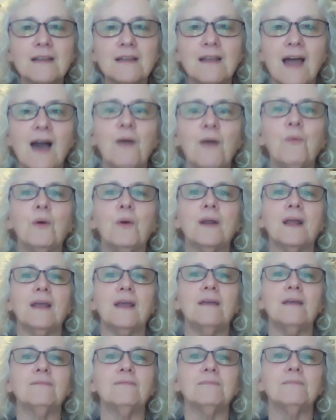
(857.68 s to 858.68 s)
a lot when
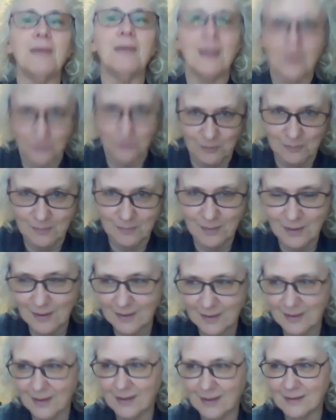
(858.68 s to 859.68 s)
I make them.
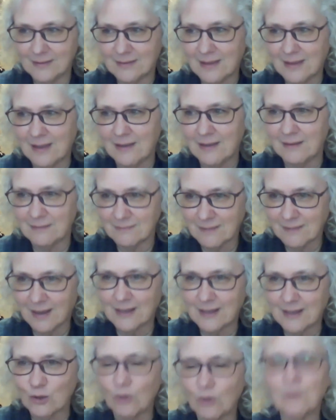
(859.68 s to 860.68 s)
I
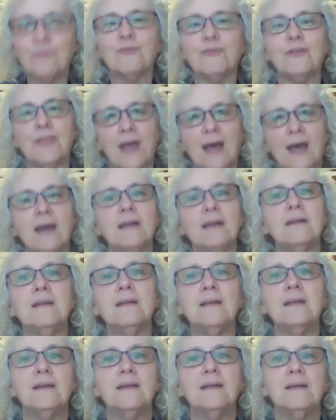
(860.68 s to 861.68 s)
look for that
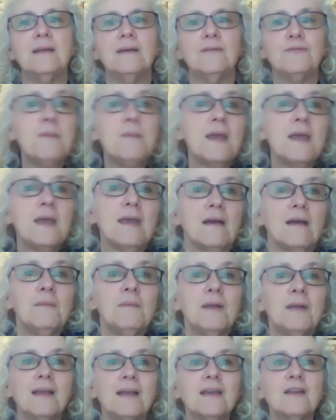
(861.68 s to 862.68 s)
for me. I
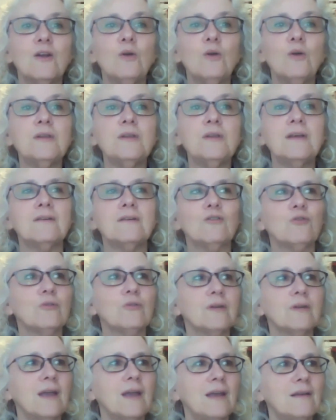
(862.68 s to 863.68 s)
mean, I can only
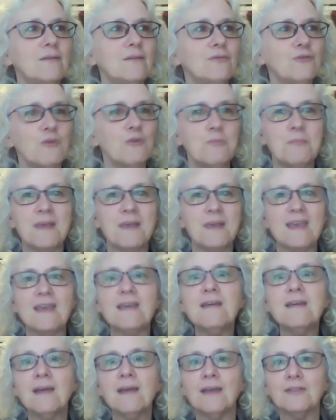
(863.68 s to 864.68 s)
create for
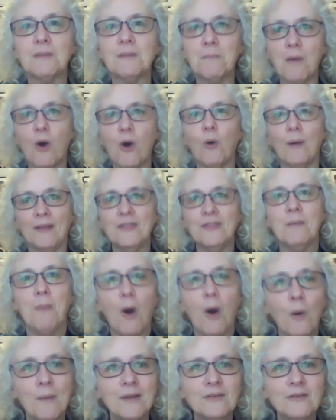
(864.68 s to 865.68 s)
me at the in the
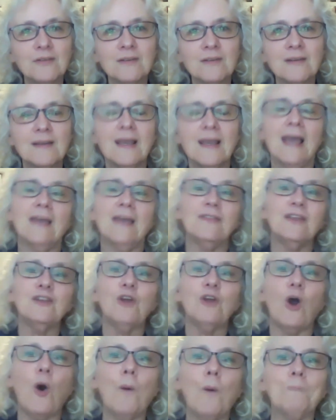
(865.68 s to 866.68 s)
moment. And then
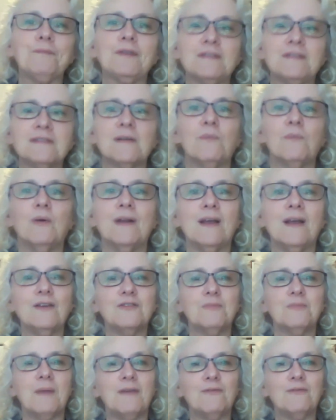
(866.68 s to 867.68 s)
you hope that someone
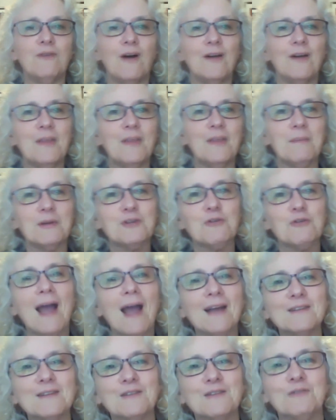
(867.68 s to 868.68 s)
else may find them
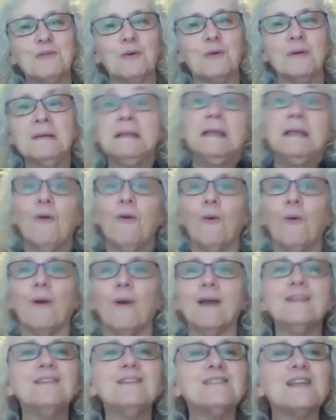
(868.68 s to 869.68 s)
attractive, or
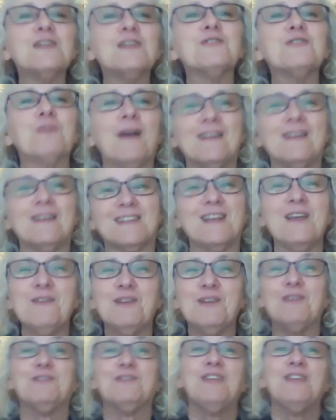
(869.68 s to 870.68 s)
at least interesting,
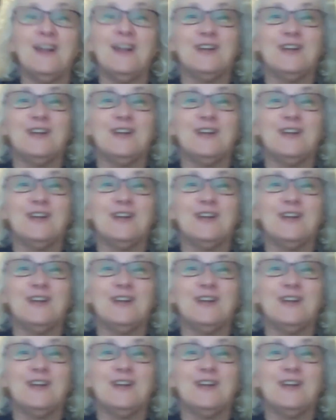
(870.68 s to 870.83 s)
even if not